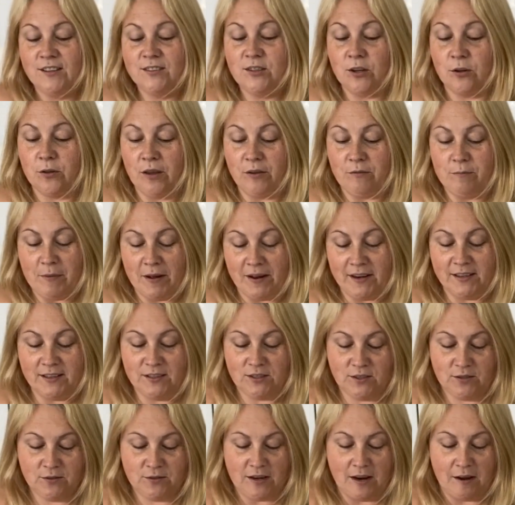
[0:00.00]
So they've
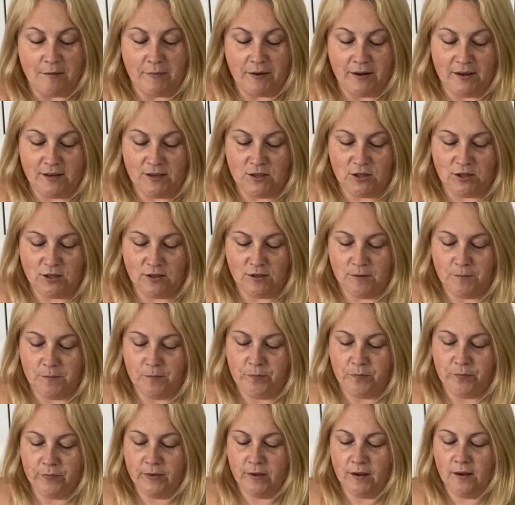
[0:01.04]
managed to damage
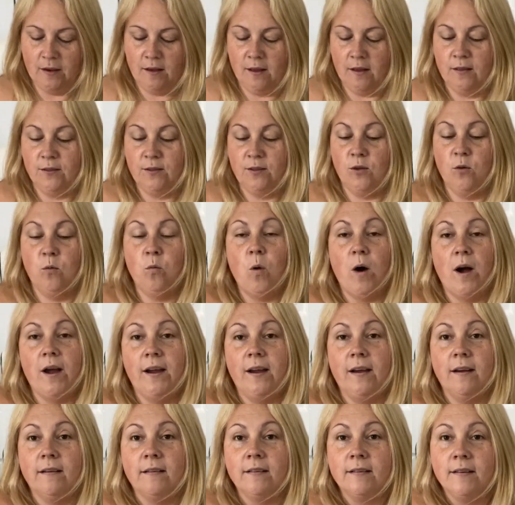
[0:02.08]
the
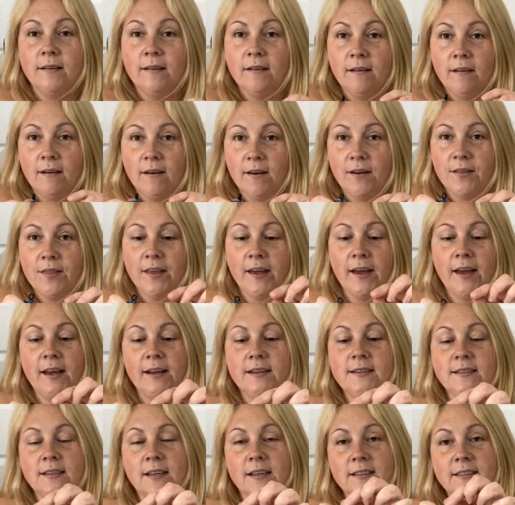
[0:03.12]
wire on their
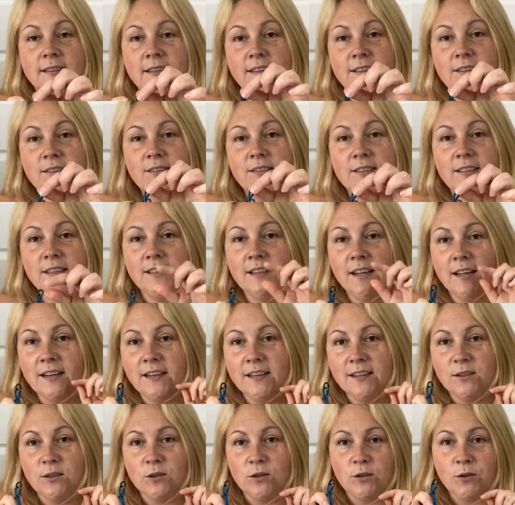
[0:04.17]
headsets. Can you see that
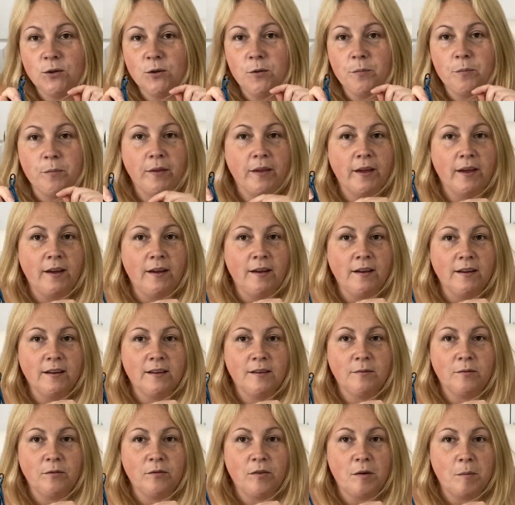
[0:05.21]
little loop there?
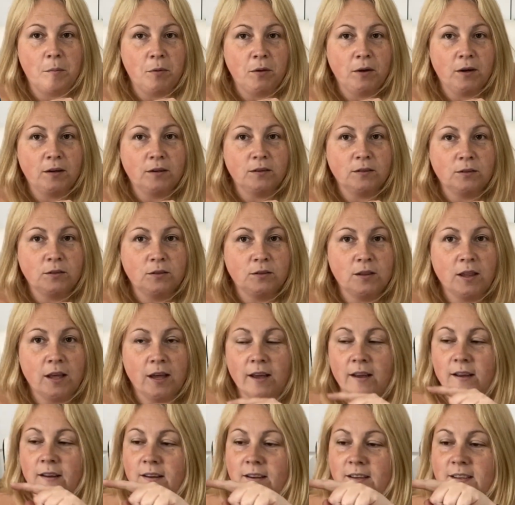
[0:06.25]
If I put it
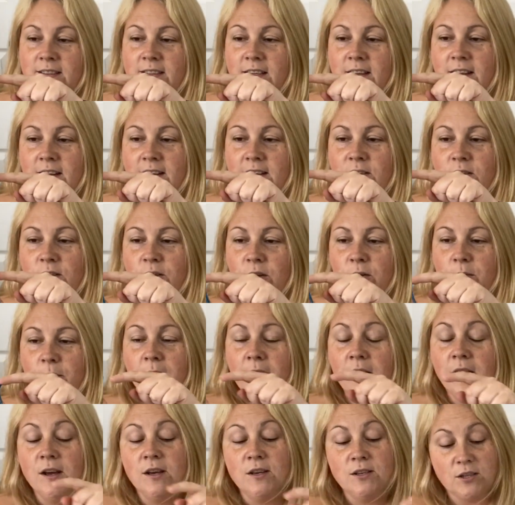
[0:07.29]
there, you see that little loop?
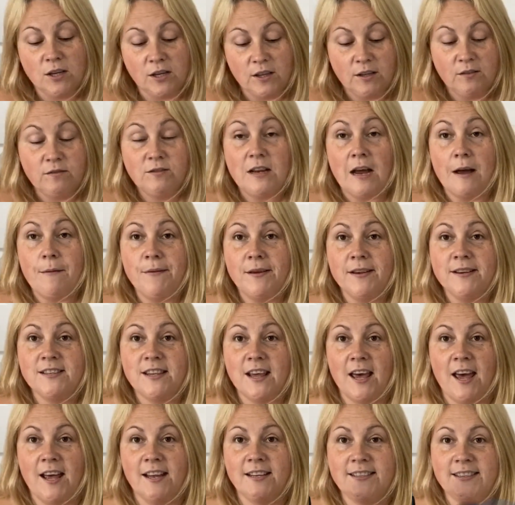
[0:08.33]
So they've damaged
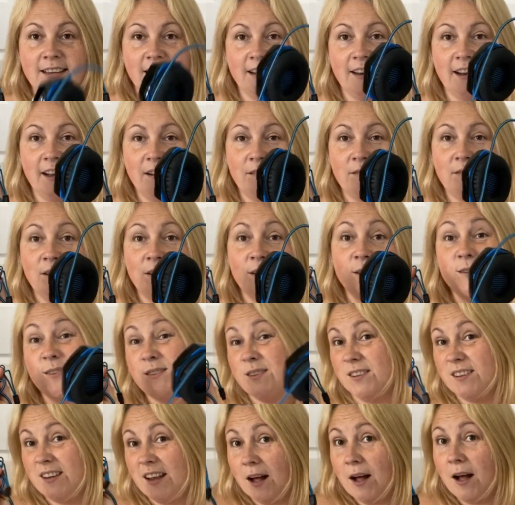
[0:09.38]
the headset now.
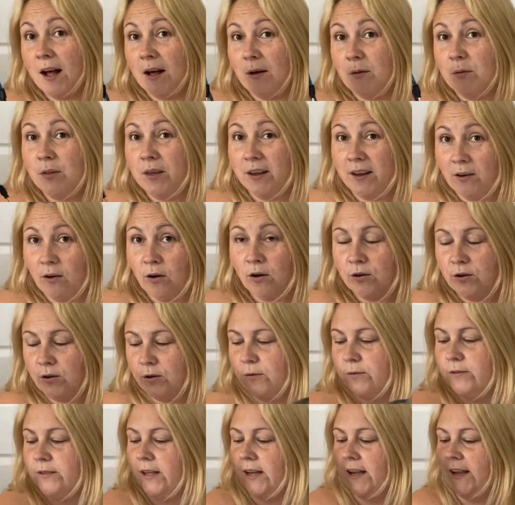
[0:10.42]
So now they can't
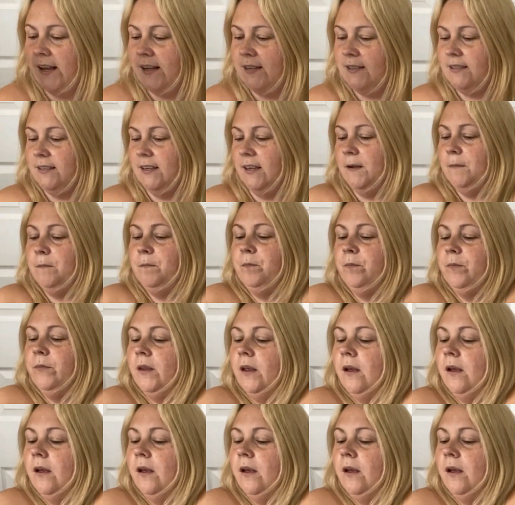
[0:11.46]
use that headset.